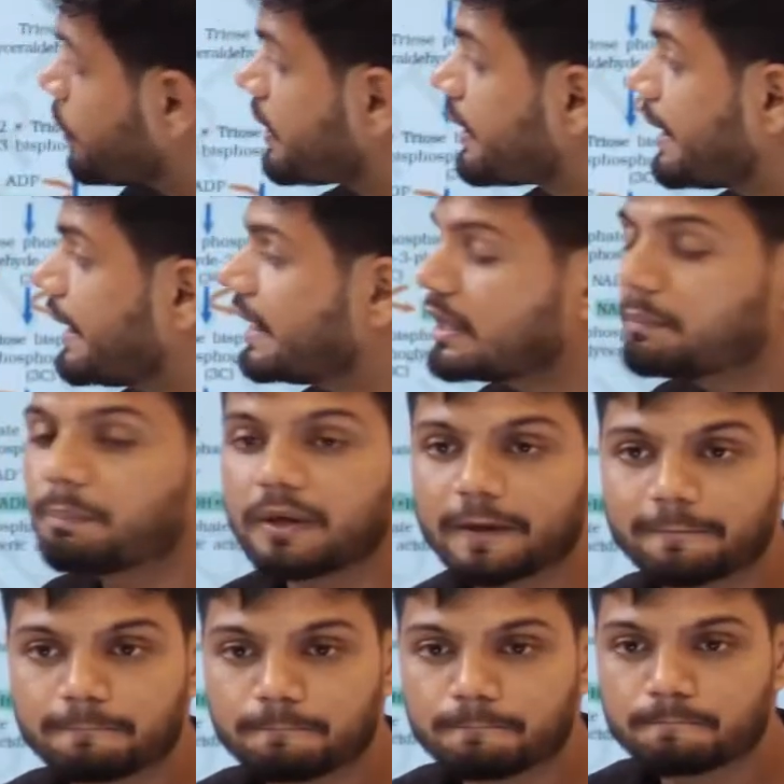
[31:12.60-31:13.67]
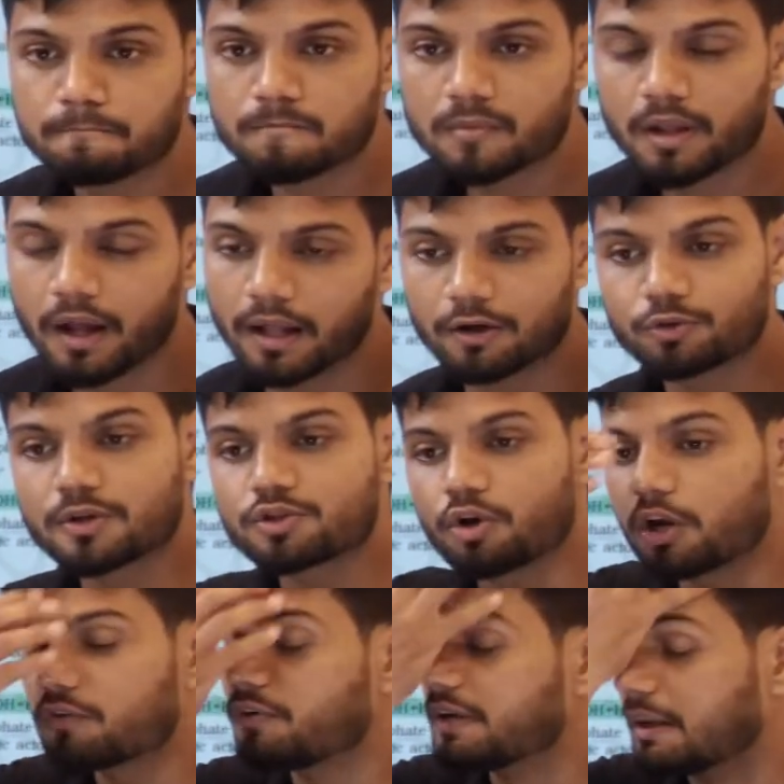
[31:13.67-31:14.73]
a ADP. Students, all
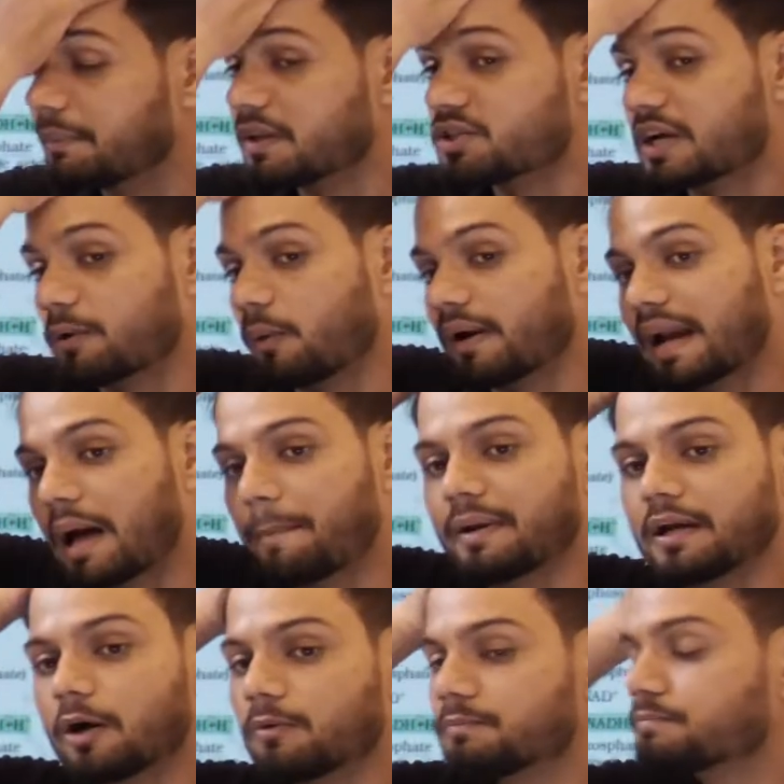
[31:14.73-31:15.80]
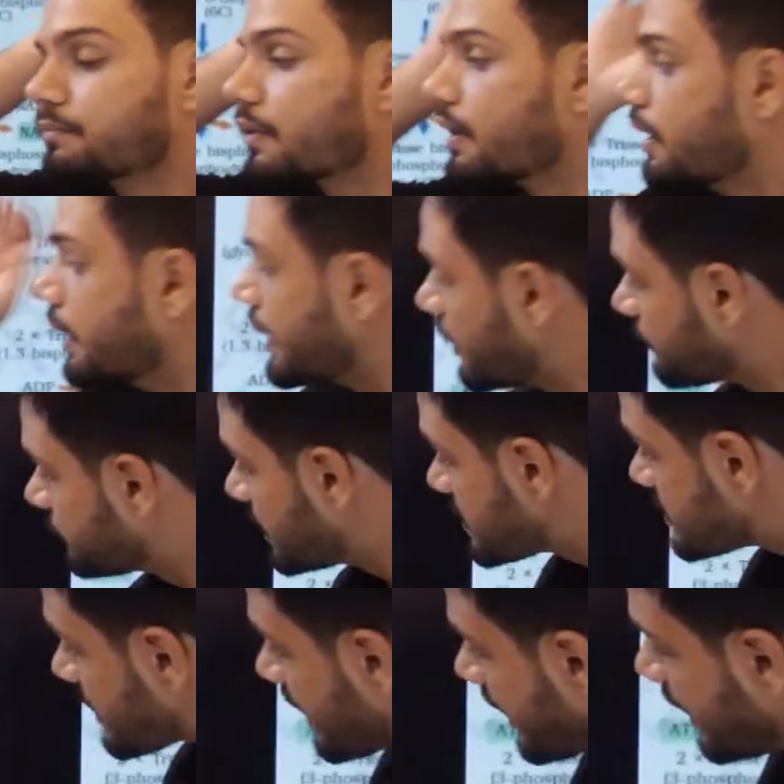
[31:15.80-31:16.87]
of you tell me in the chat what will happen now. If
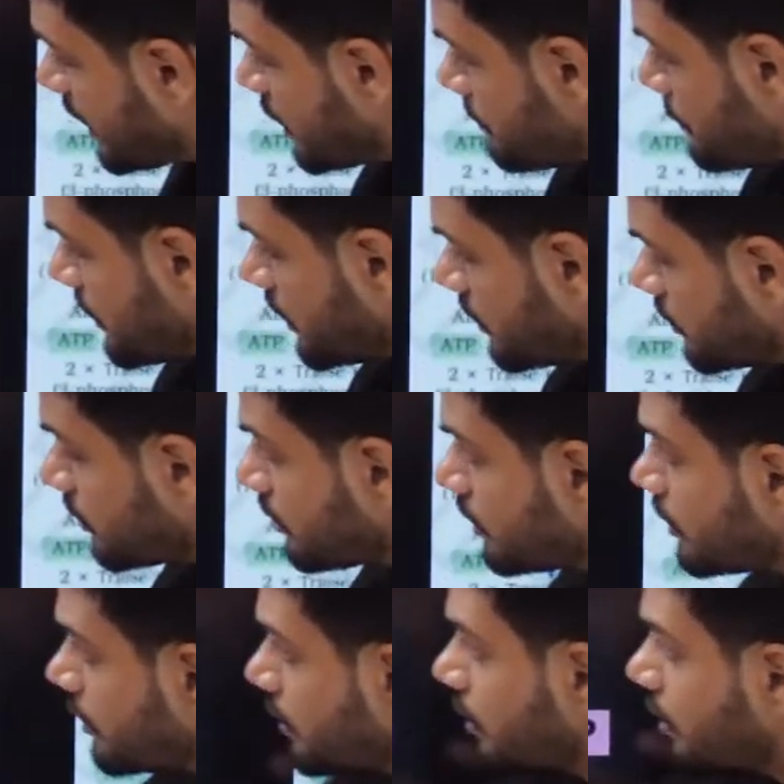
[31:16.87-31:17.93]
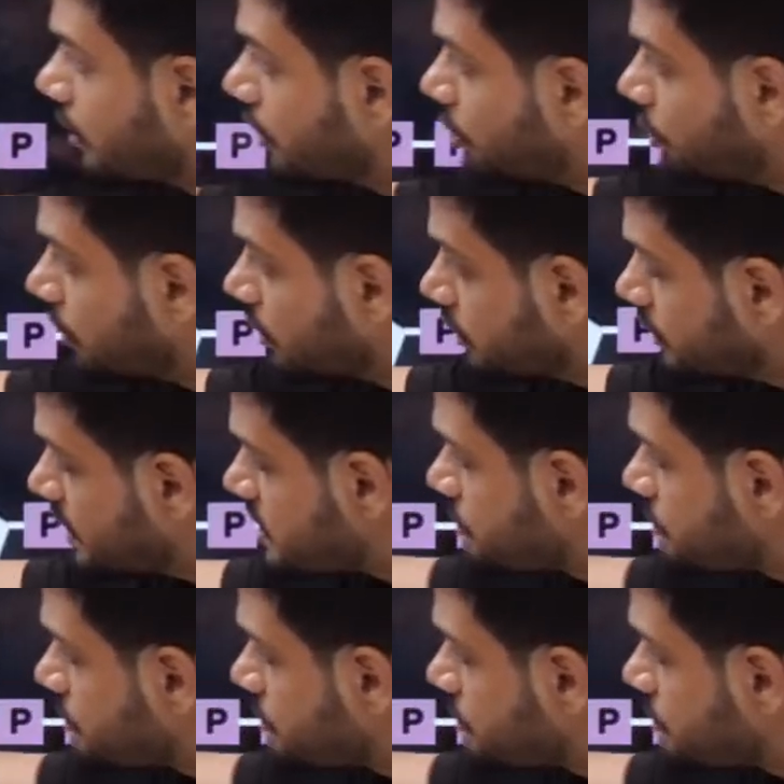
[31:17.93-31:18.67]
this ADP, this